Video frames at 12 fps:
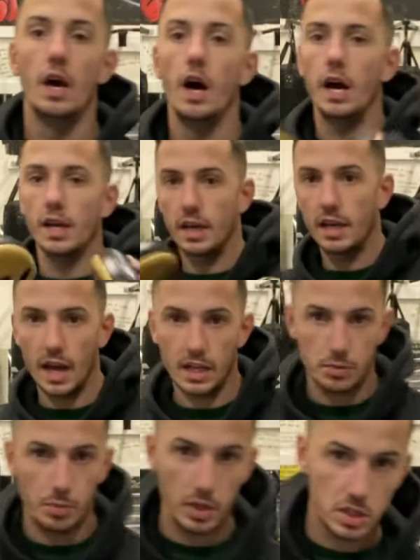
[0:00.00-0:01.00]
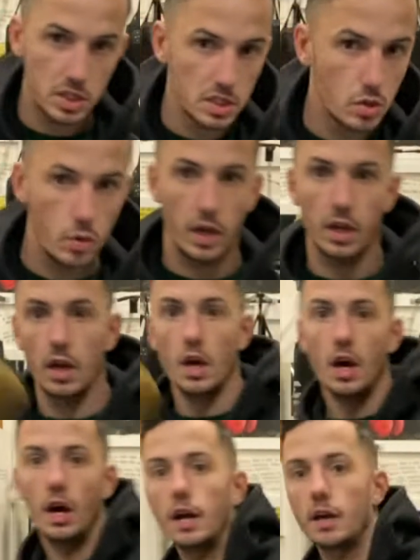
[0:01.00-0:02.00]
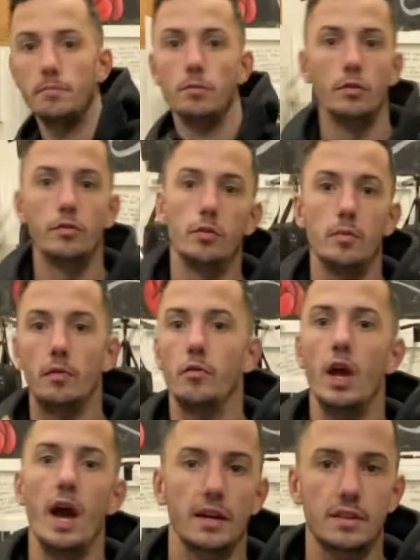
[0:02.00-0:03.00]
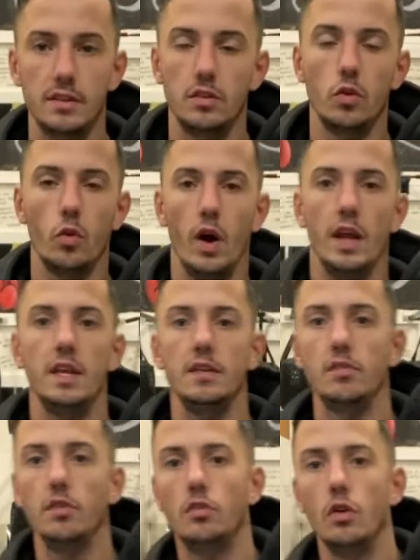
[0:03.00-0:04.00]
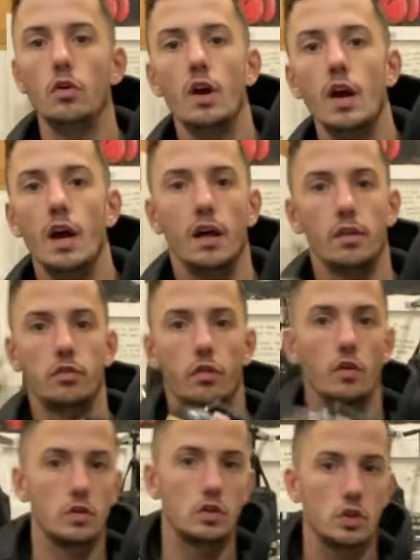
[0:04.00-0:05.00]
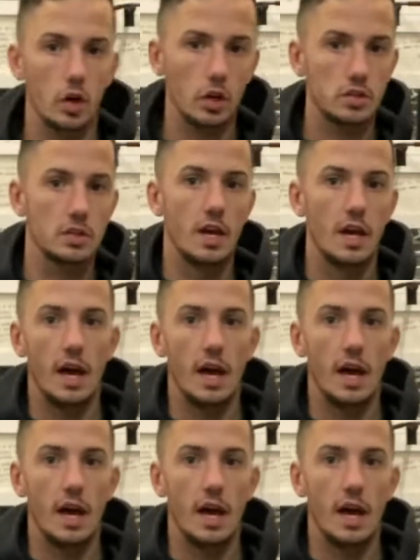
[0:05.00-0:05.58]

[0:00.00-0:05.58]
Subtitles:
I can catch punches quick. I can move them and react and do what I need to do and throw the shots.